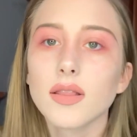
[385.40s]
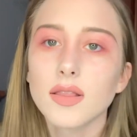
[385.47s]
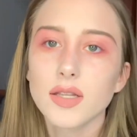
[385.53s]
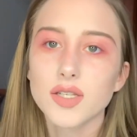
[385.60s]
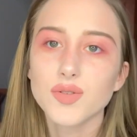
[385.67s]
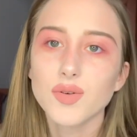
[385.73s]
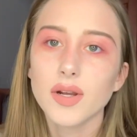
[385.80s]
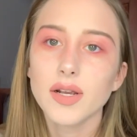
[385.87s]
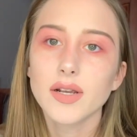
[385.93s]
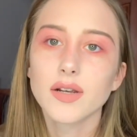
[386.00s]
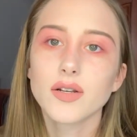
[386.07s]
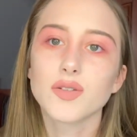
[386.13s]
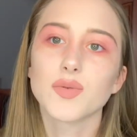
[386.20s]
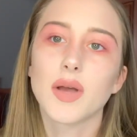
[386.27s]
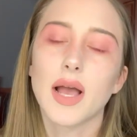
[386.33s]
This right
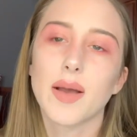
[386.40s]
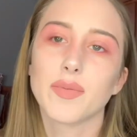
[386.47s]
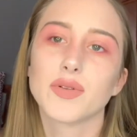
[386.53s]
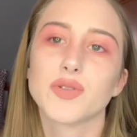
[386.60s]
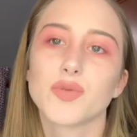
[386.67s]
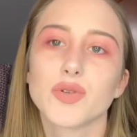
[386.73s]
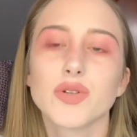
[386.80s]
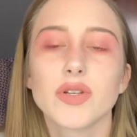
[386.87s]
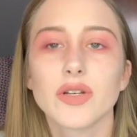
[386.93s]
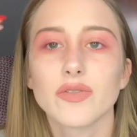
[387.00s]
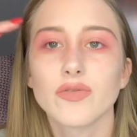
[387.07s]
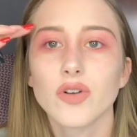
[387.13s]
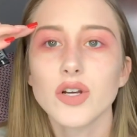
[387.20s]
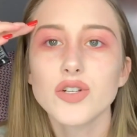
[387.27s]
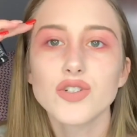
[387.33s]
here is what happens when you get
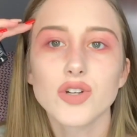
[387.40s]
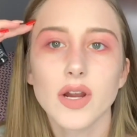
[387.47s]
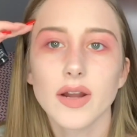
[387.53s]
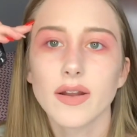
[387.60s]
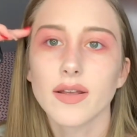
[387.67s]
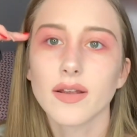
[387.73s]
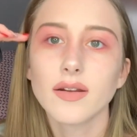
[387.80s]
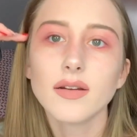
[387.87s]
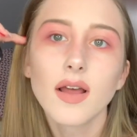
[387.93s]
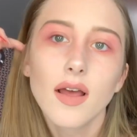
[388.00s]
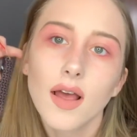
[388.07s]
frustrated.